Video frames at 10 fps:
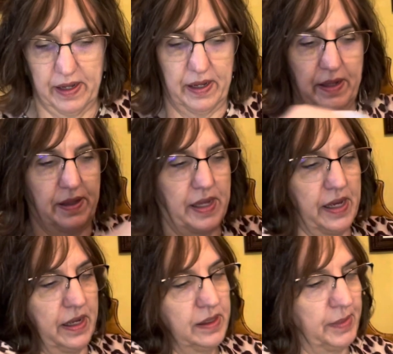And
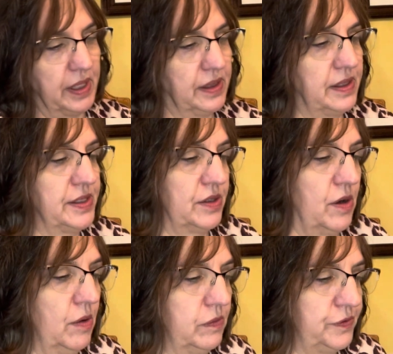then I'm gonna get this
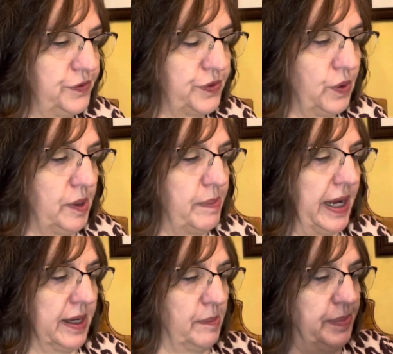all folded
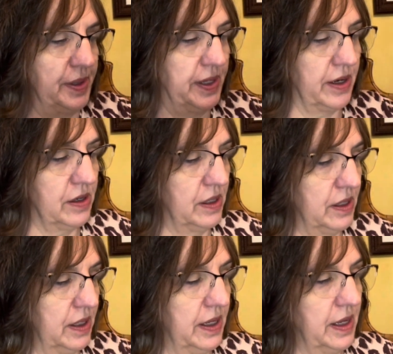back up in there.
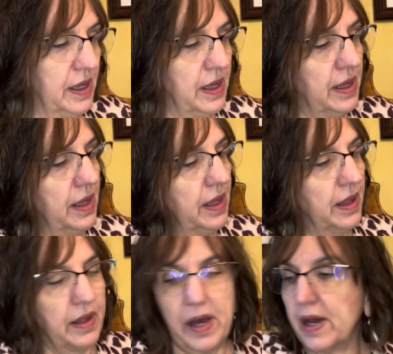
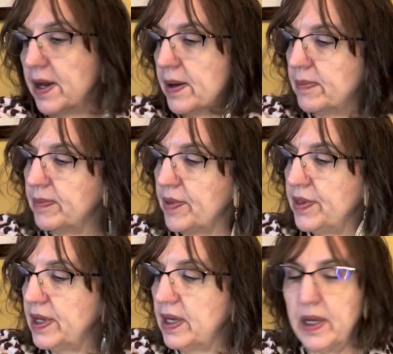
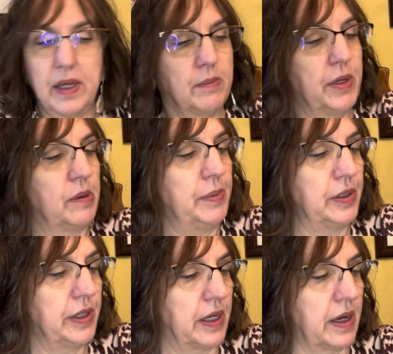The
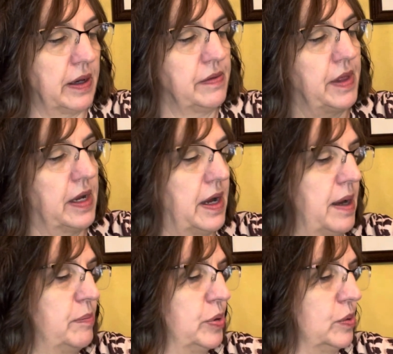Mirabilia that I
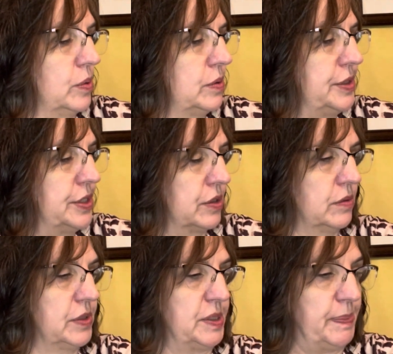pulled or
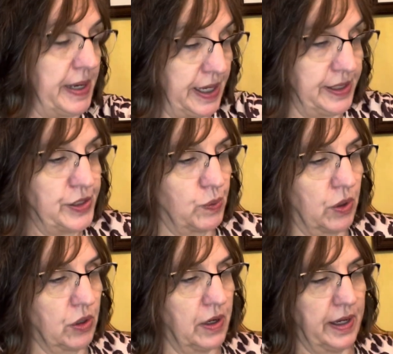spun to
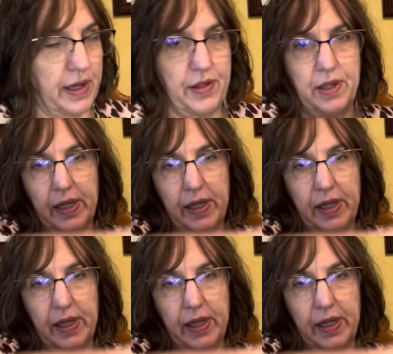work on, I think